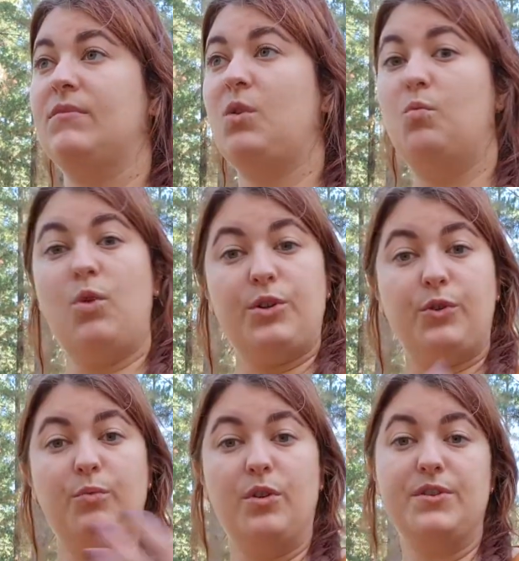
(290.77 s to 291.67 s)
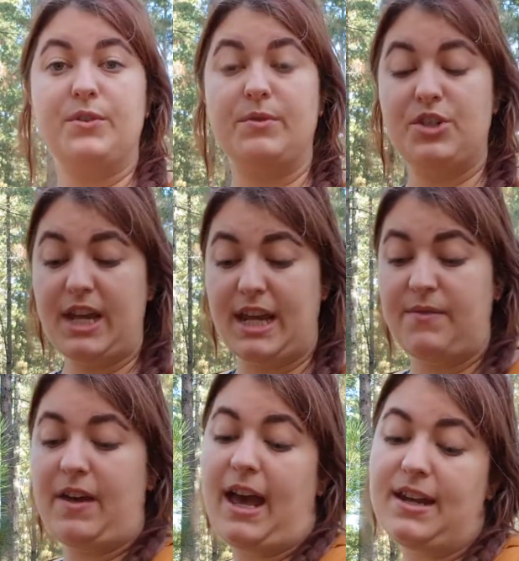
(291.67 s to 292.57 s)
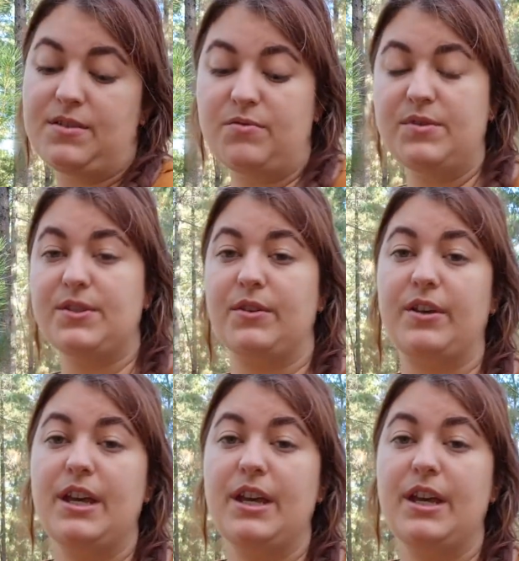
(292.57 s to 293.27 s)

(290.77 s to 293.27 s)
what you want to achieve. And also